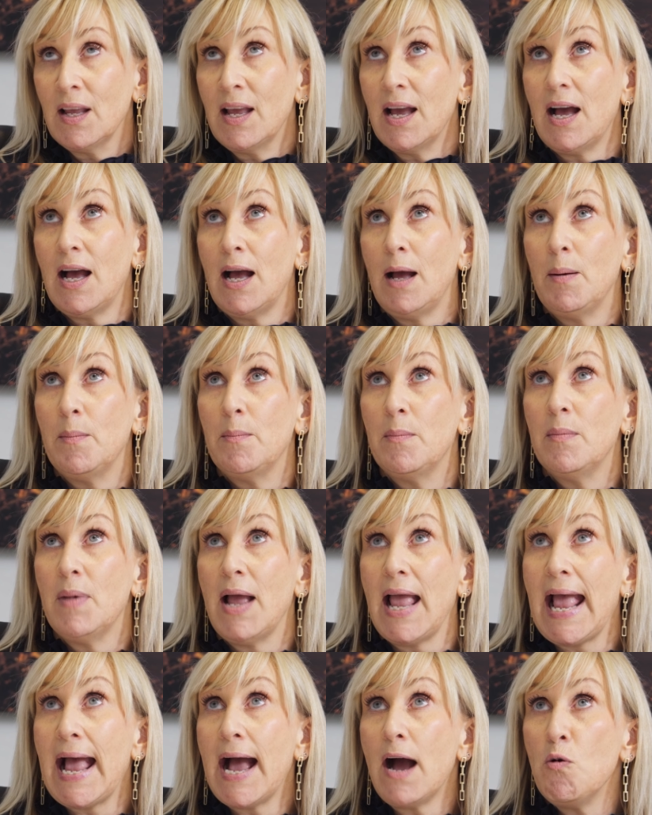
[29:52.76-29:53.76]

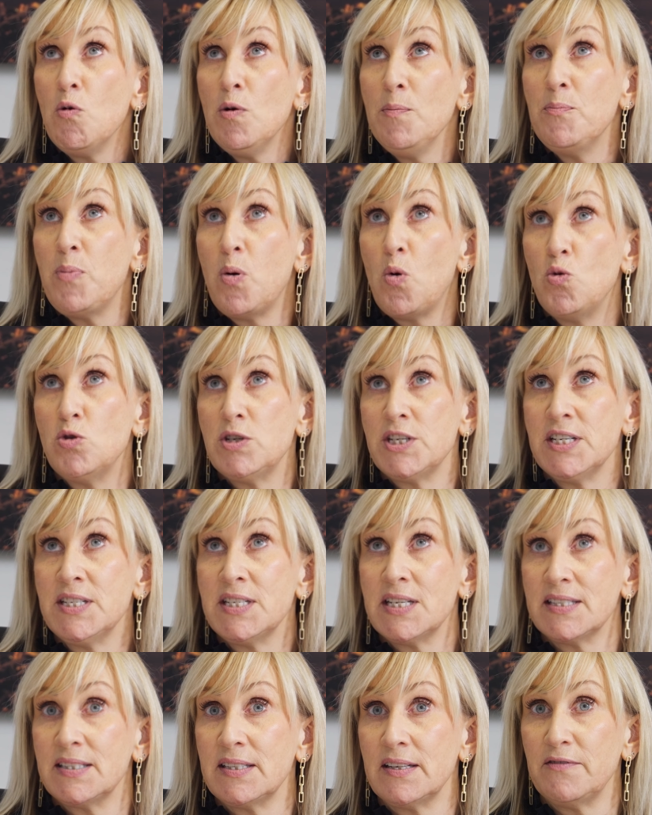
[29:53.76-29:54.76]
How
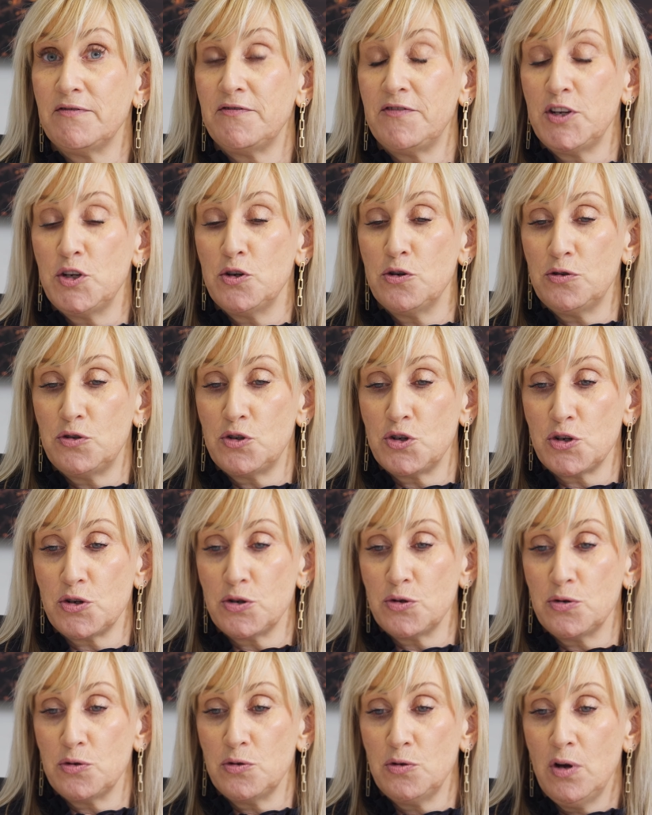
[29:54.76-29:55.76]
important is it for you
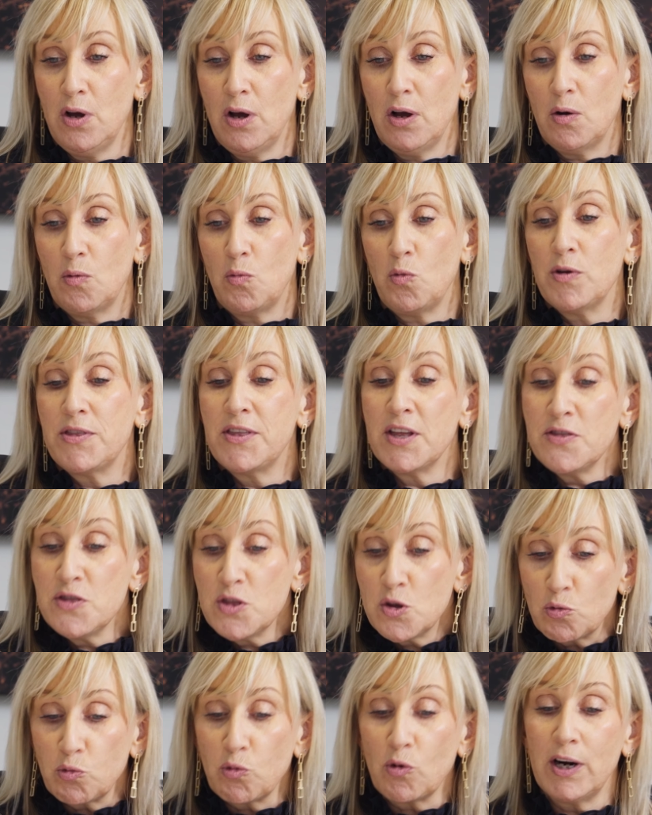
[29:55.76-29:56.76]
to, within
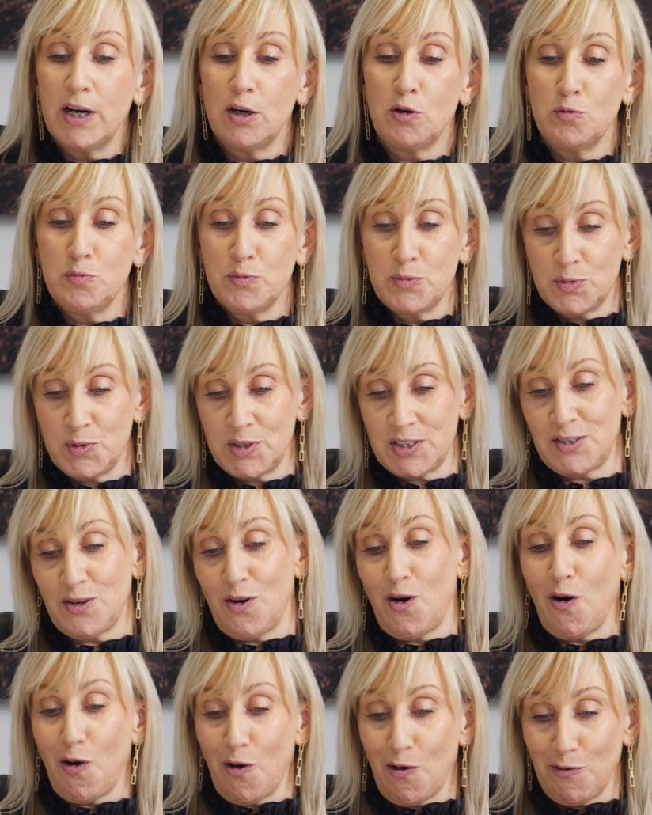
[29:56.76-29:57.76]
the realms
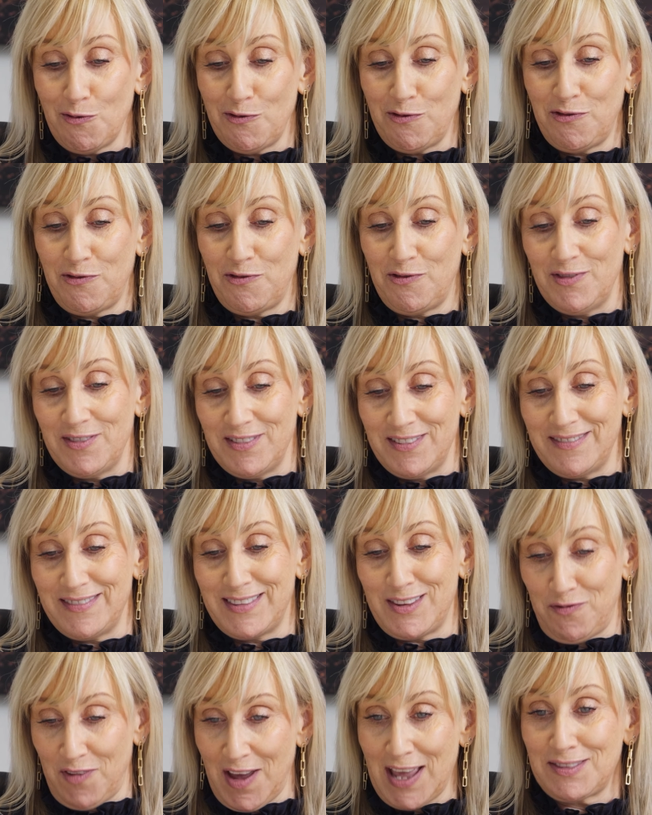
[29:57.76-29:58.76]
of
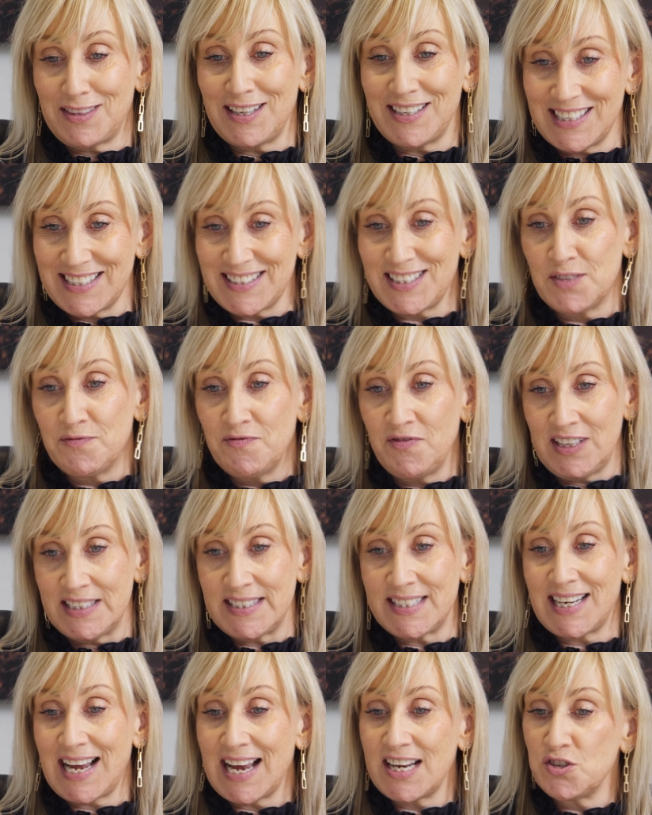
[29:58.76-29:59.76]
the fact that it's
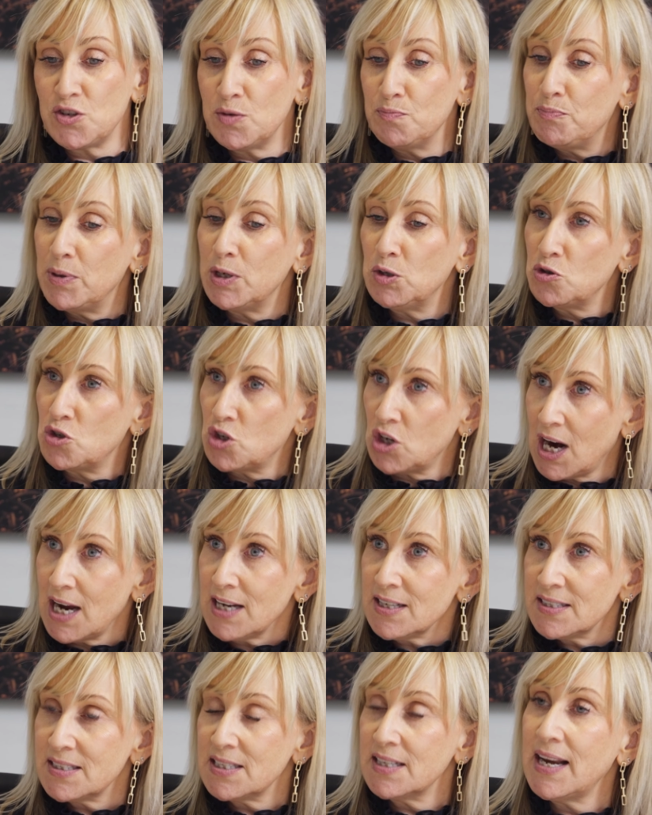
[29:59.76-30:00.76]
investigation, build
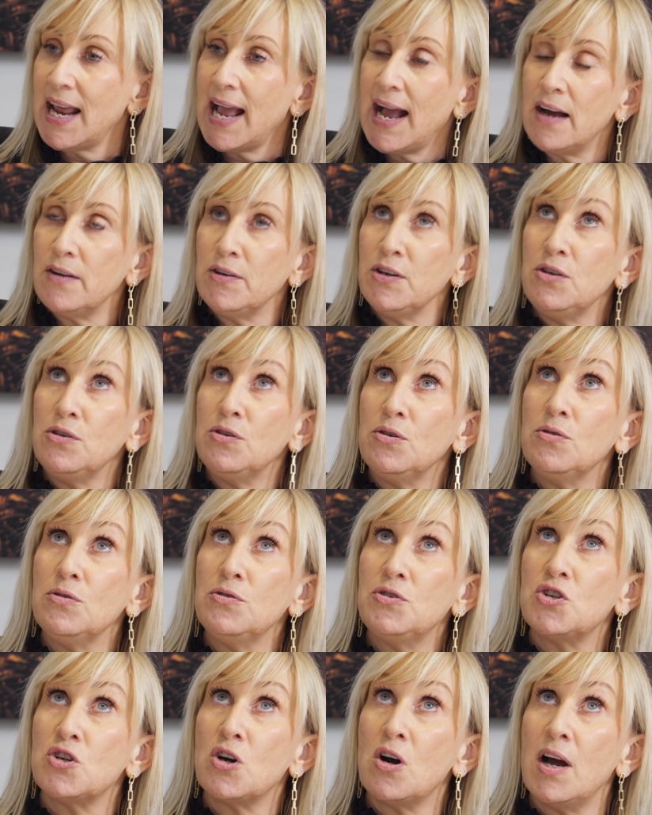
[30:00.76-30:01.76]
trust, and how do you
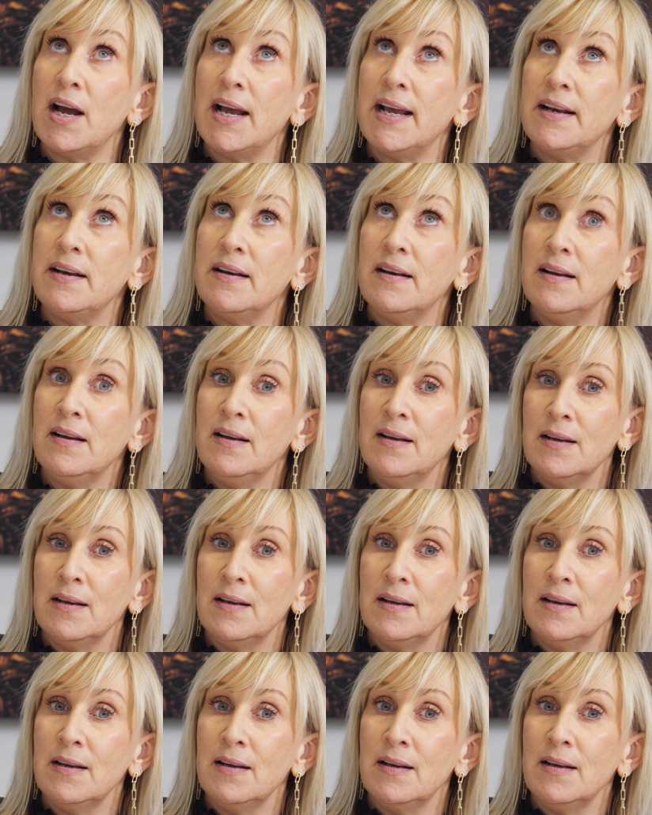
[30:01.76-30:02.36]
try and